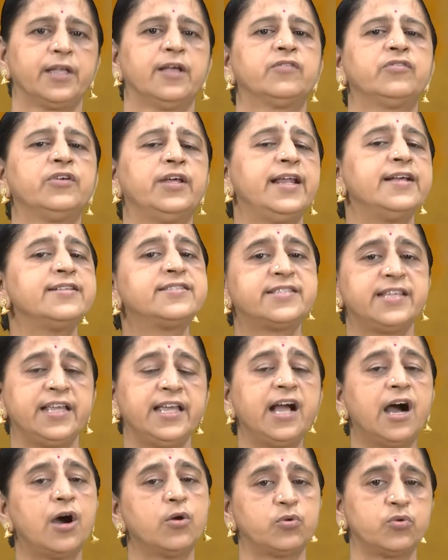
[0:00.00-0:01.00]
So let's
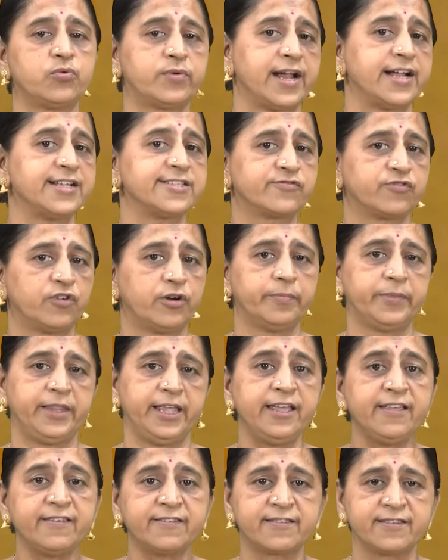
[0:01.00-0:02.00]
see how to transform
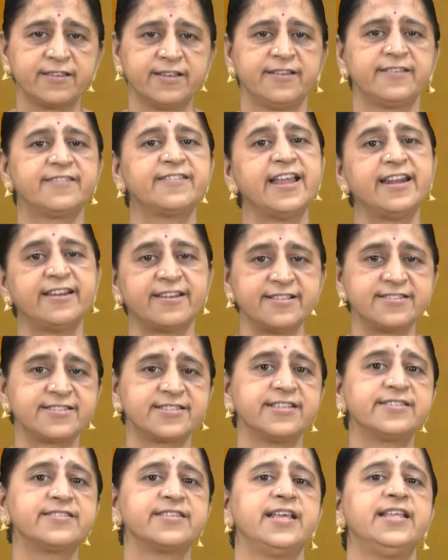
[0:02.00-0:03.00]
these
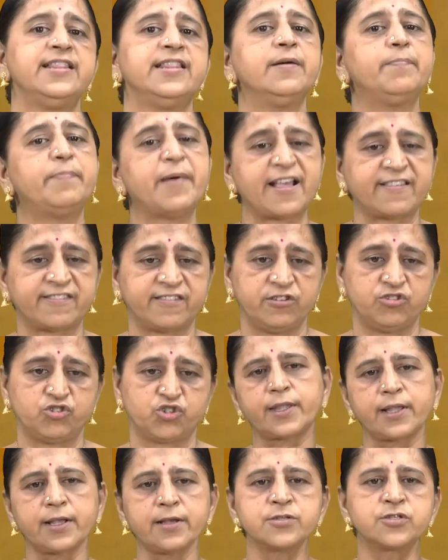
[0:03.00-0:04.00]
sentences in the passage.
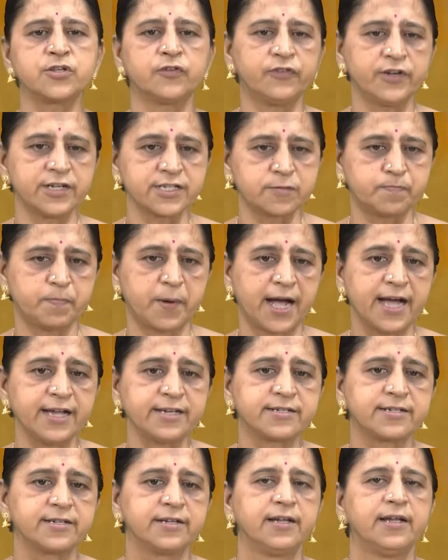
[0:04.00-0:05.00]
So first
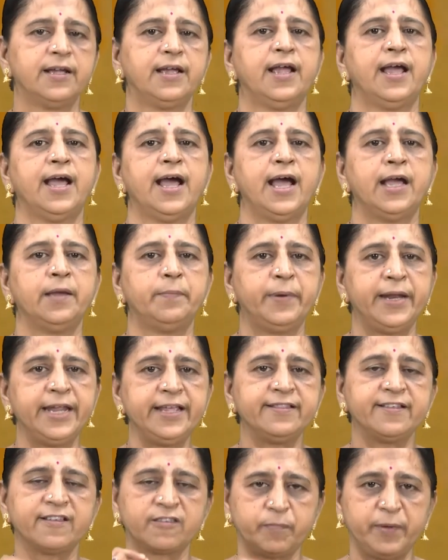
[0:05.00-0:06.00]
part, I
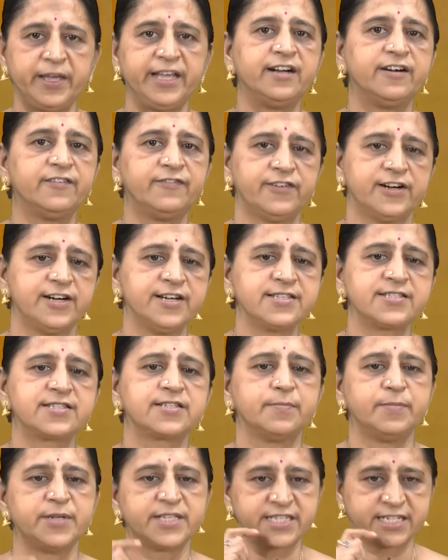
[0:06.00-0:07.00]
bring the speaker
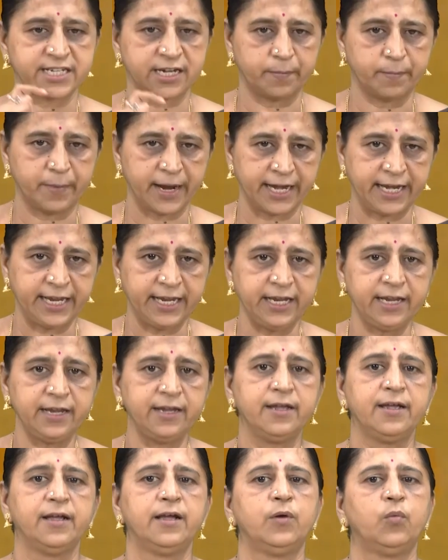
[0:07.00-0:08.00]
first, Mr. Money.
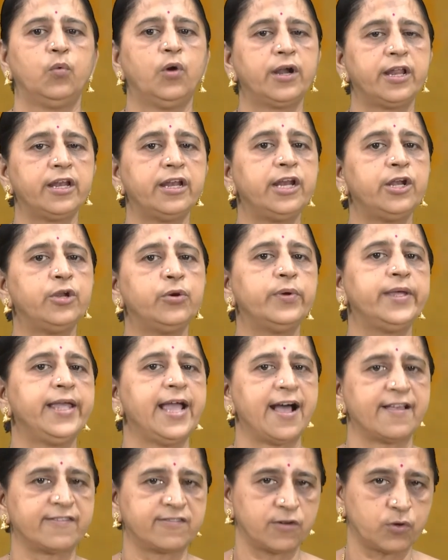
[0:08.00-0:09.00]
What did he do? He
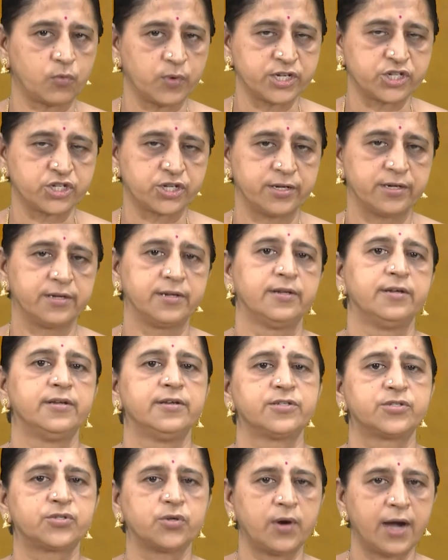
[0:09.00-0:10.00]
asked a question.
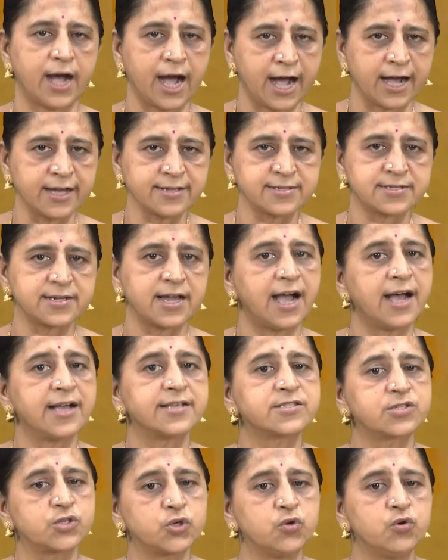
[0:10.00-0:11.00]
So
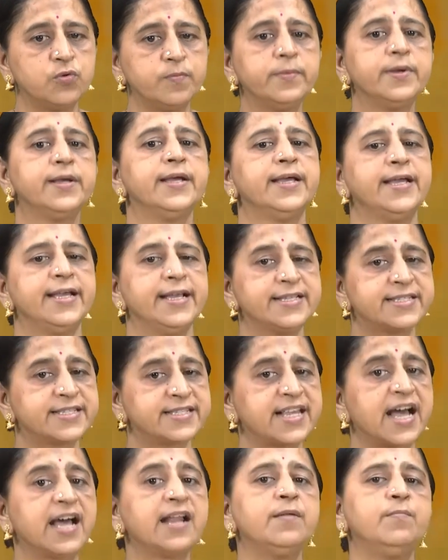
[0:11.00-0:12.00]
asked whom? His
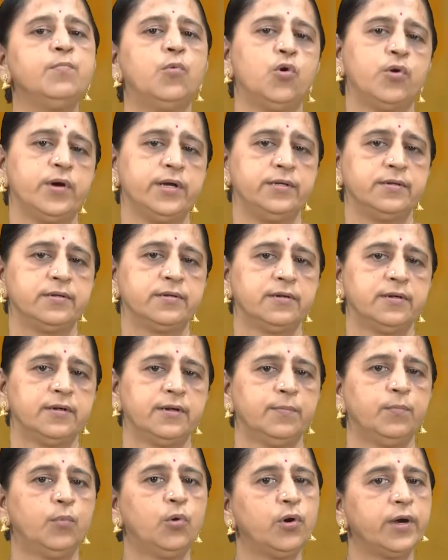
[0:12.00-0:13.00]
son Mohan.
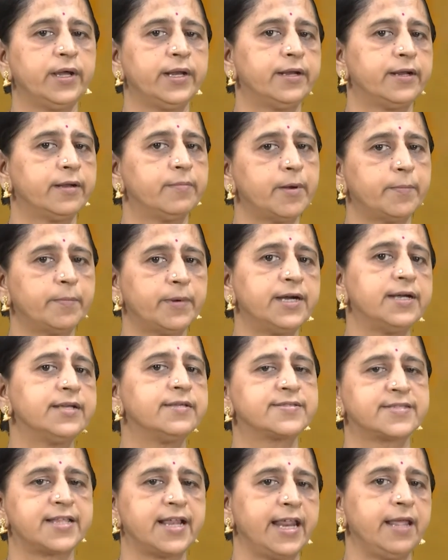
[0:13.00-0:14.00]
Mohan, remember,
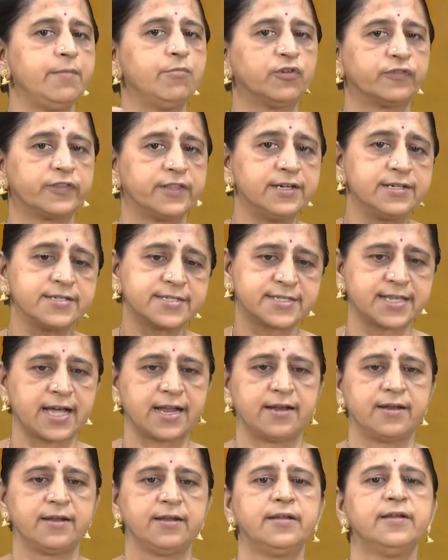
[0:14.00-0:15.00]
is the name of the son.